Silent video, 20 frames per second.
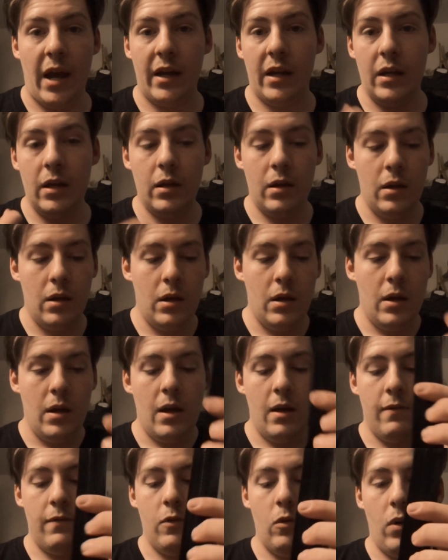jacket.
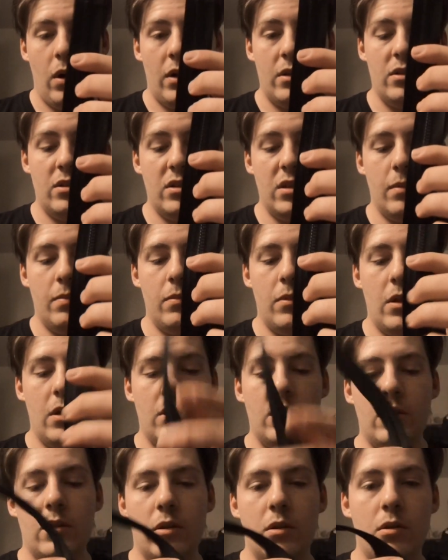If you unzip
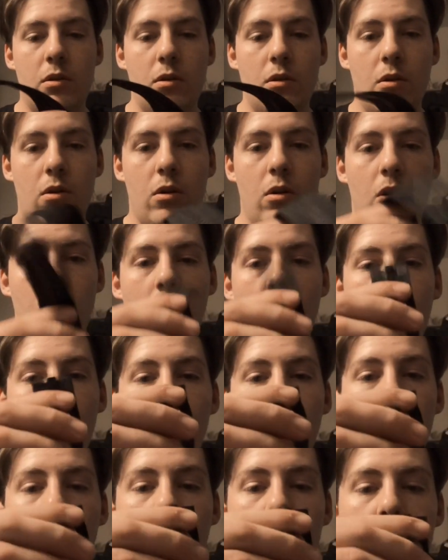this
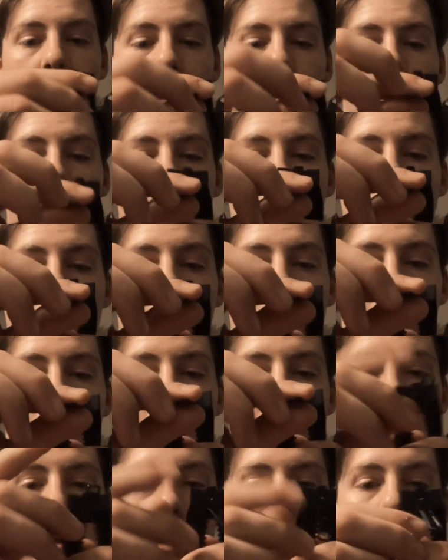all the way,
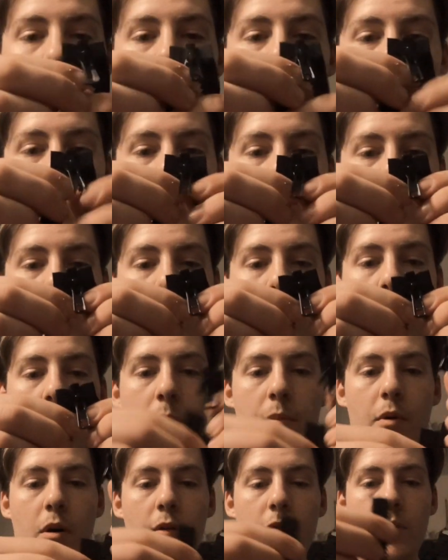it can just
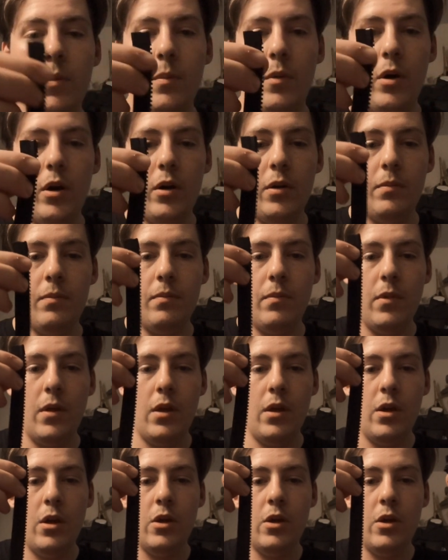pop off the bottom.